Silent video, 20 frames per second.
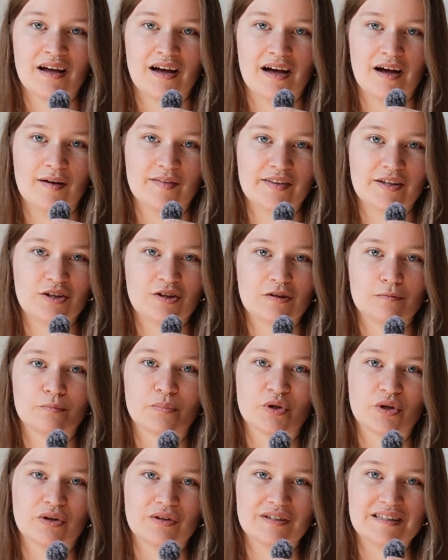that you can
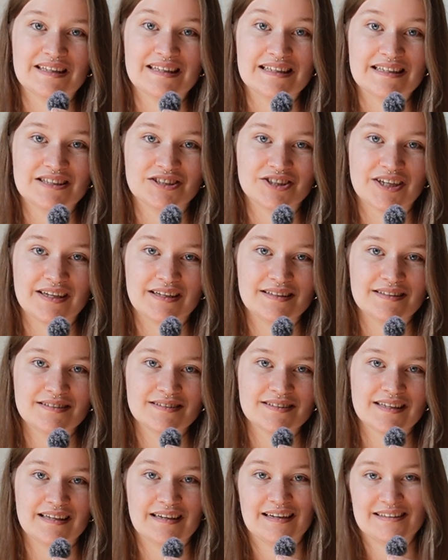put on
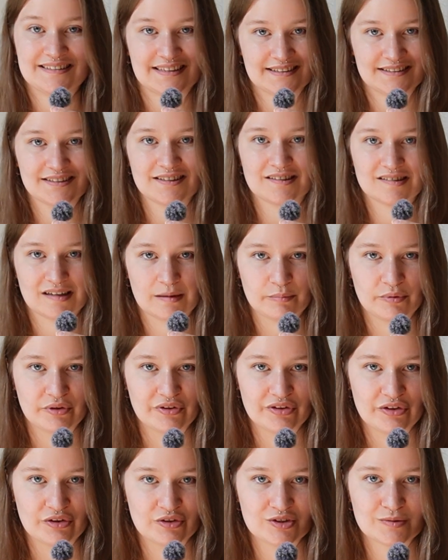keychains, and I tested a couple
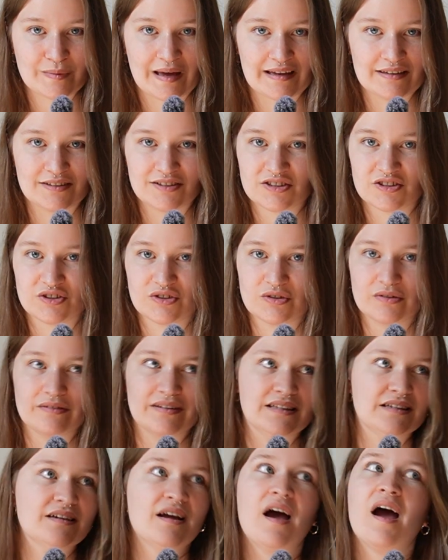of those patterns too,
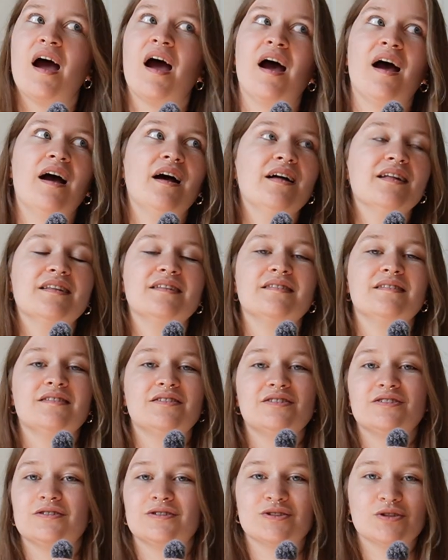and
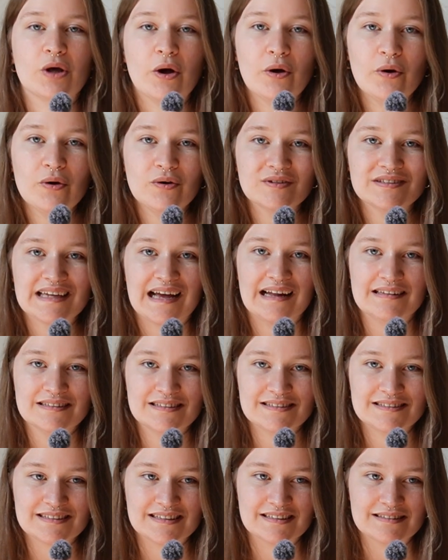so
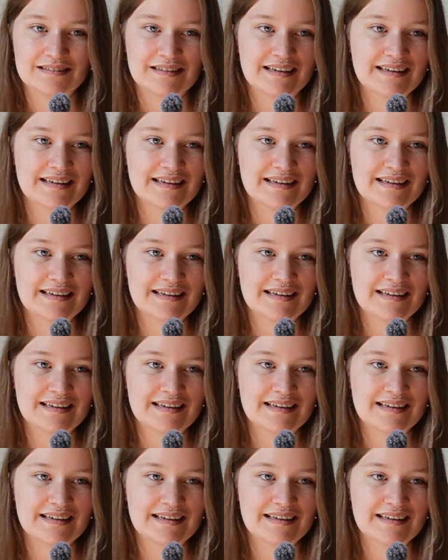talented.